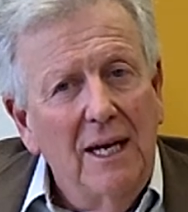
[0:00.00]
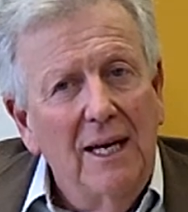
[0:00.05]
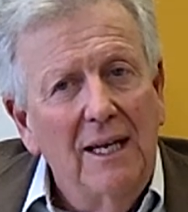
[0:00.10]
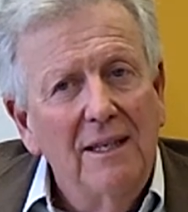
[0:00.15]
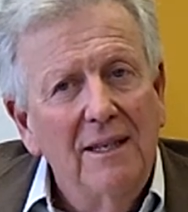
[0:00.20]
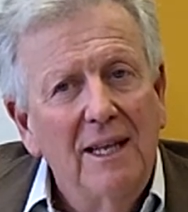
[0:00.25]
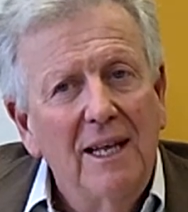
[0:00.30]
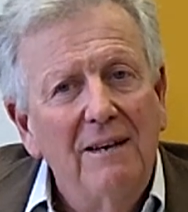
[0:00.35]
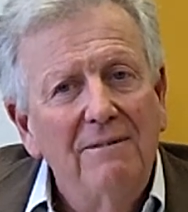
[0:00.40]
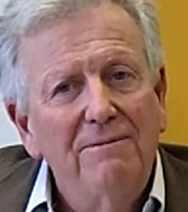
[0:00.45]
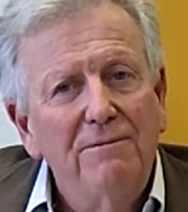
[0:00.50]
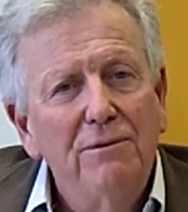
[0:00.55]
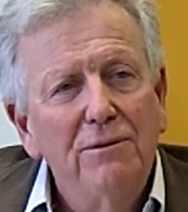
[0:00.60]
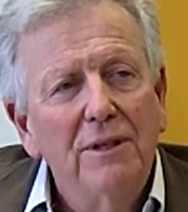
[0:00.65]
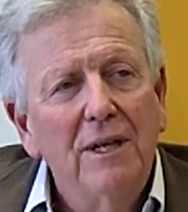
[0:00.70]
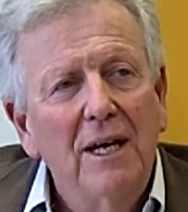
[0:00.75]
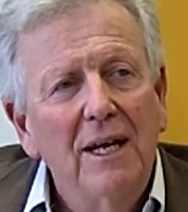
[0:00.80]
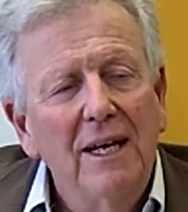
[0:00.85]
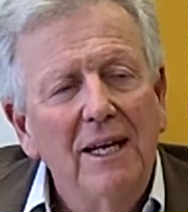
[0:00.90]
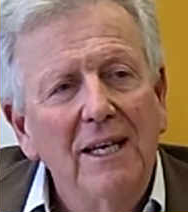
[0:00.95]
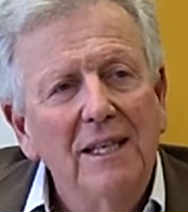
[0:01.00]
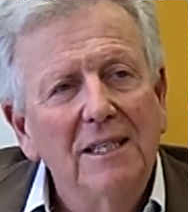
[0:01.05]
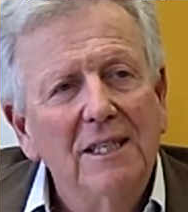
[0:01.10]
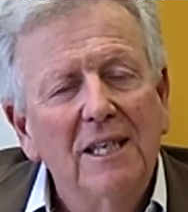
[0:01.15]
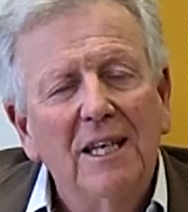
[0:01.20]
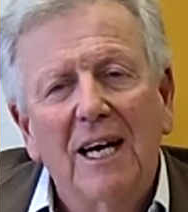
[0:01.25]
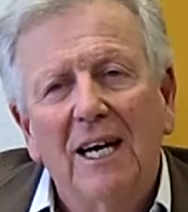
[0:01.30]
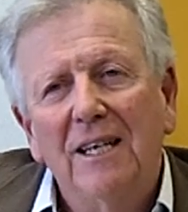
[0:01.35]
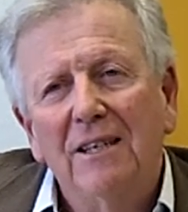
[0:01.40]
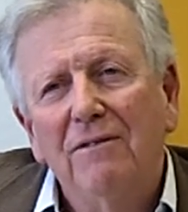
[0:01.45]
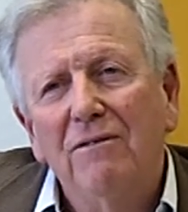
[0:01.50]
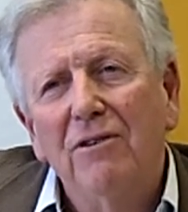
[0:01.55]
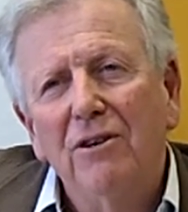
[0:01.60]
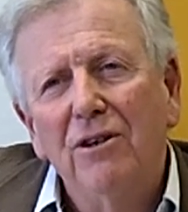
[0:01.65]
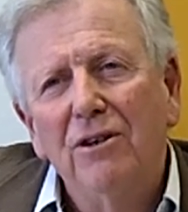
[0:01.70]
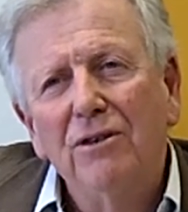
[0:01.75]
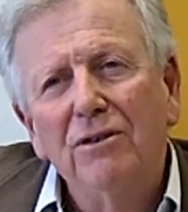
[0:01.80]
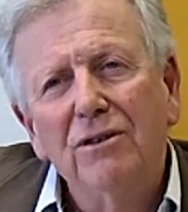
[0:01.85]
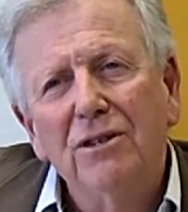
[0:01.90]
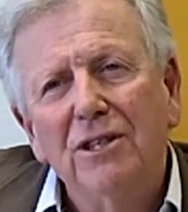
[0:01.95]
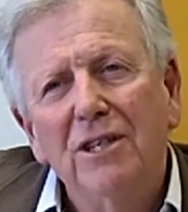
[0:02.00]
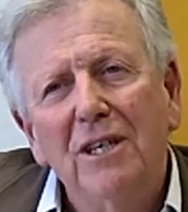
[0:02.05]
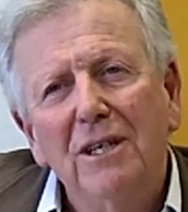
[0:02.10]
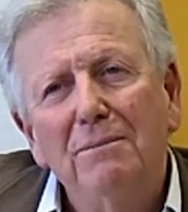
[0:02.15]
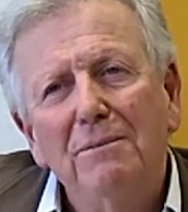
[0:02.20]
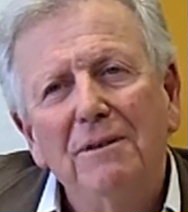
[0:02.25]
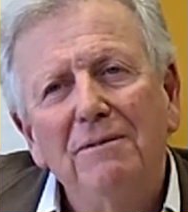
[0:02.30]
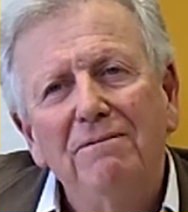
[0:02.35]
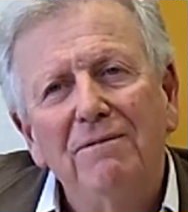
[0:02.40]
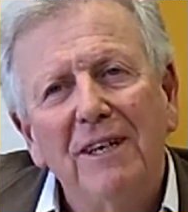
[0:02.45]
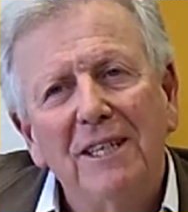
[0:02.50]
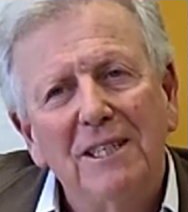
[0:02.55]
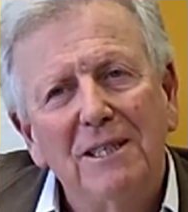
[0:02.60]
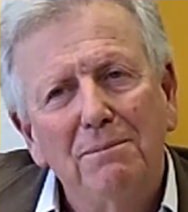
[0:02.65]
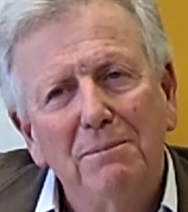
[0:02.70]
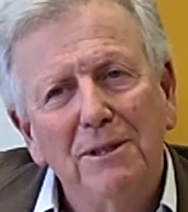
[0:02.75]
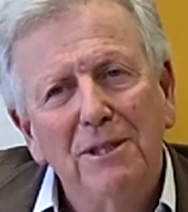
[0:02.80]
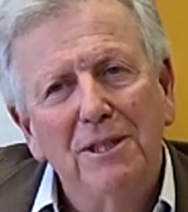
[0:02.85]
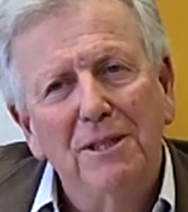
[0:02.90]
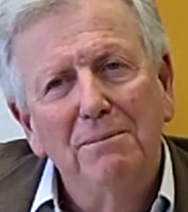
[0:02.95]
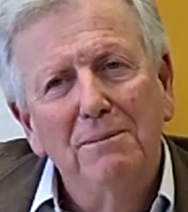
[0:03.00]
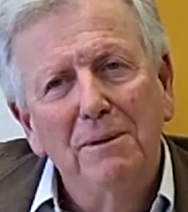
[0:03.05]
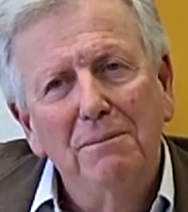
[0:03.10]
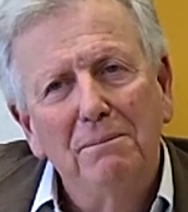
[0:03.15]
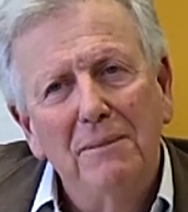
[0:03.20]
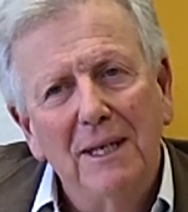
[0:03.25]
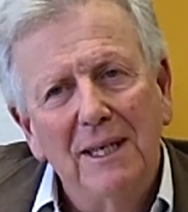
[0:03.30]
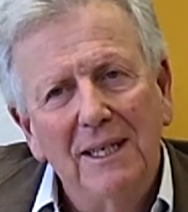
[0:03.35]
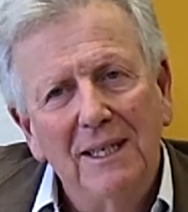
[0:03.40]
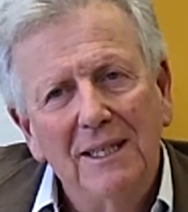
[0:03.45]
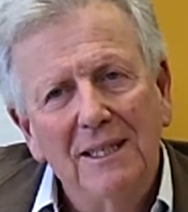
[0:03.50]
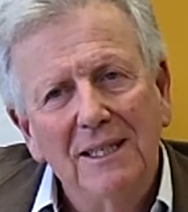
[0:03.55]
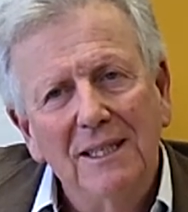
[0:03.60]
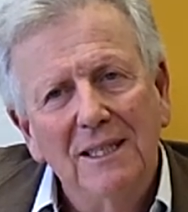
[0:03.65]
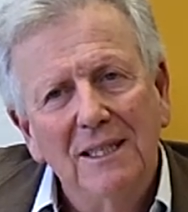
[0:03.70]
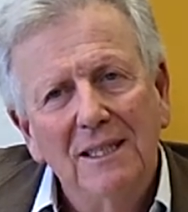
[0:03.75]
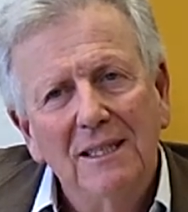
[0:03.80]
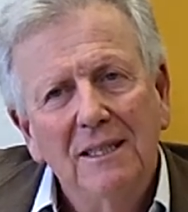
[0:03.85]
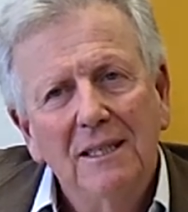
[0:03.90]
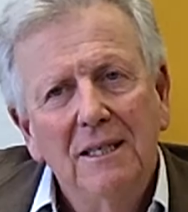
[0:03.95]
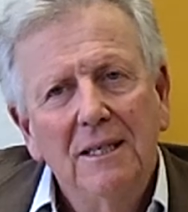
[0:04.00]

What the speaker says: and therefore there is a kind of long-term investment to be made